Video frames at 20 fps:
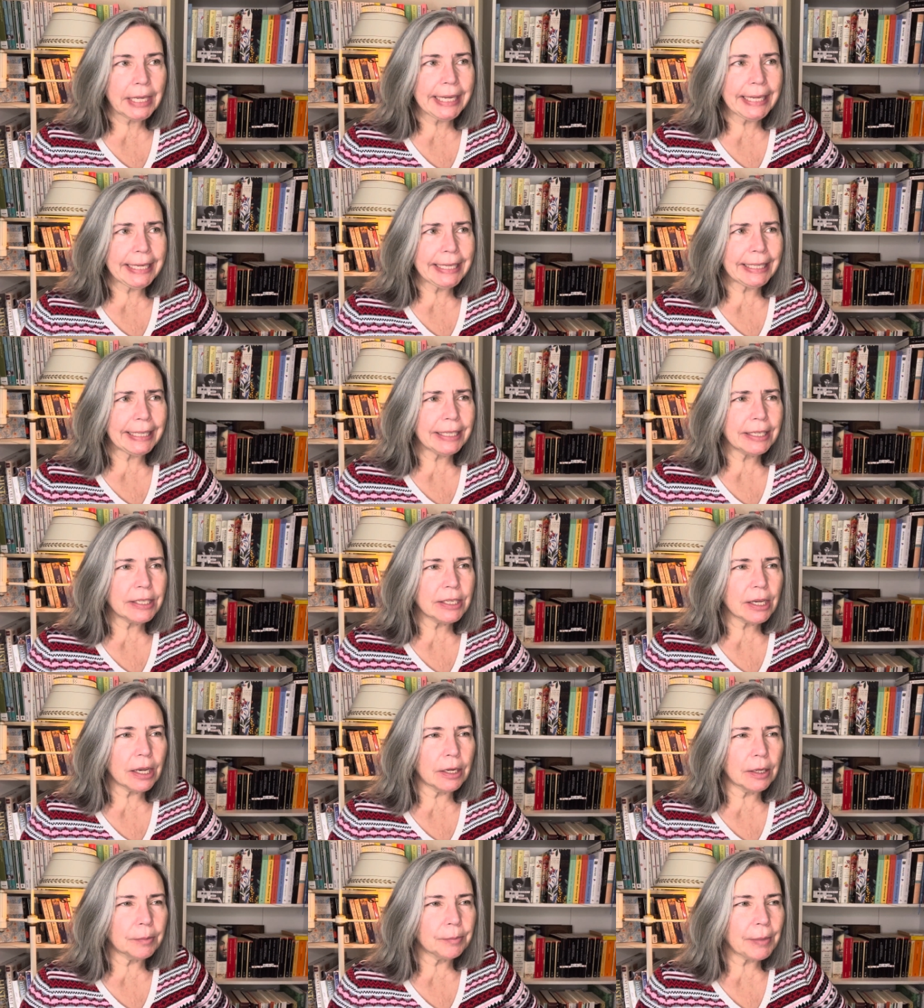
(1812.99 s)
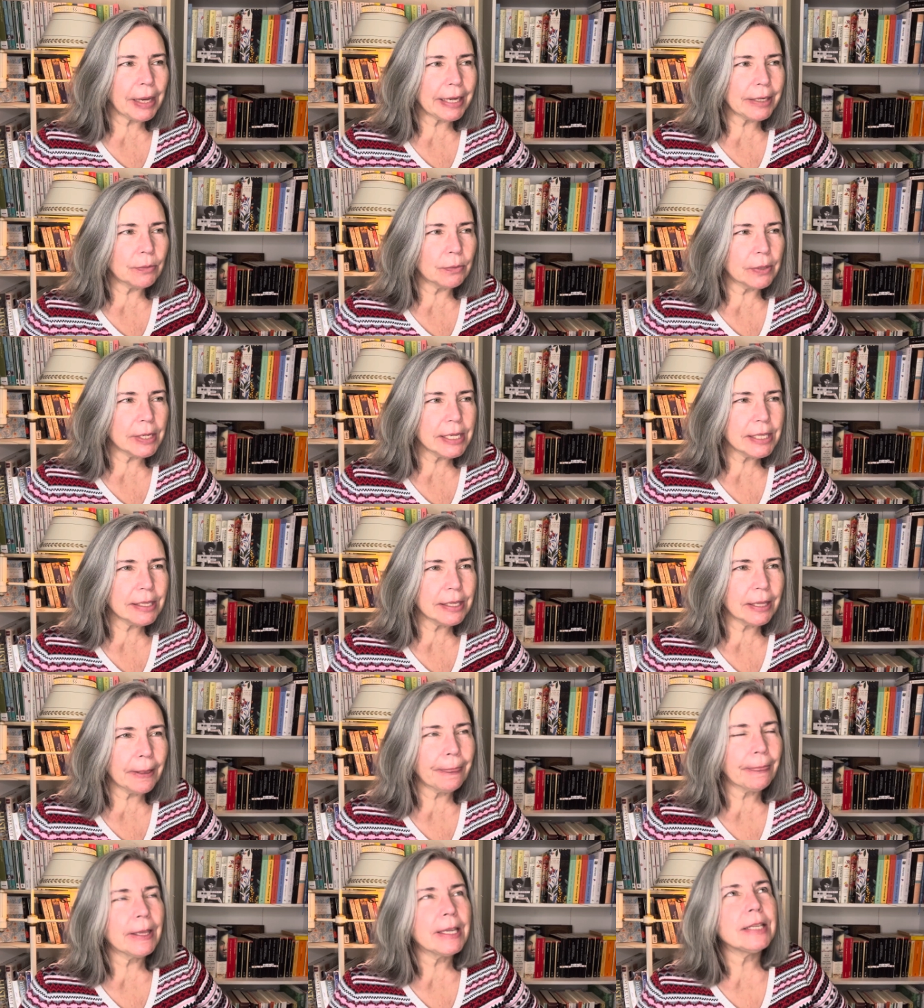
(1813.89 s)
And um, I
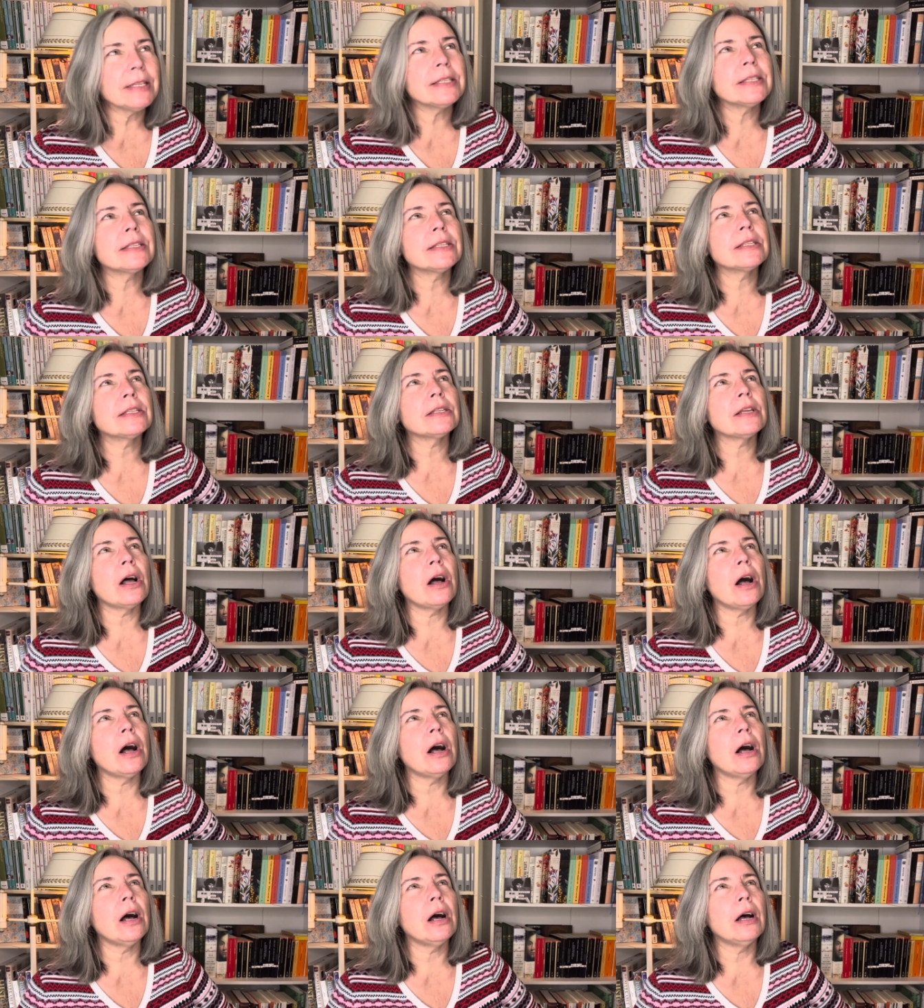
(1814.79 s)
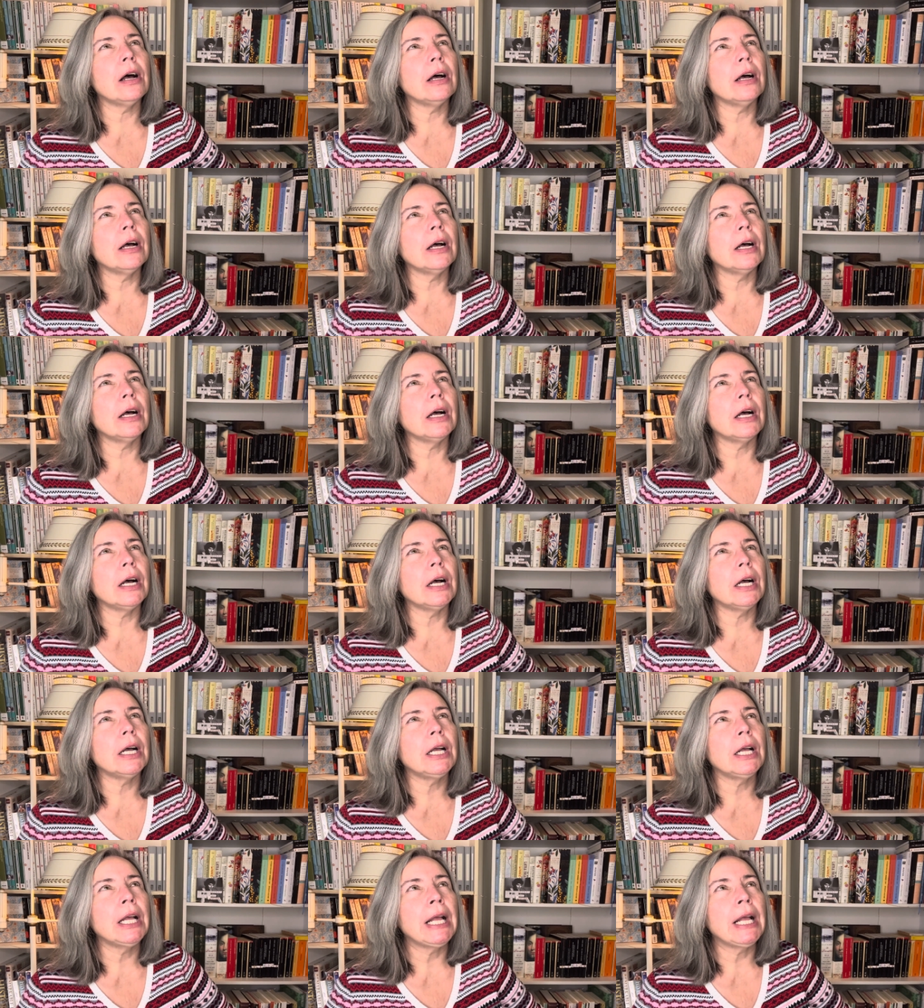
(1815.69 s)
recently saw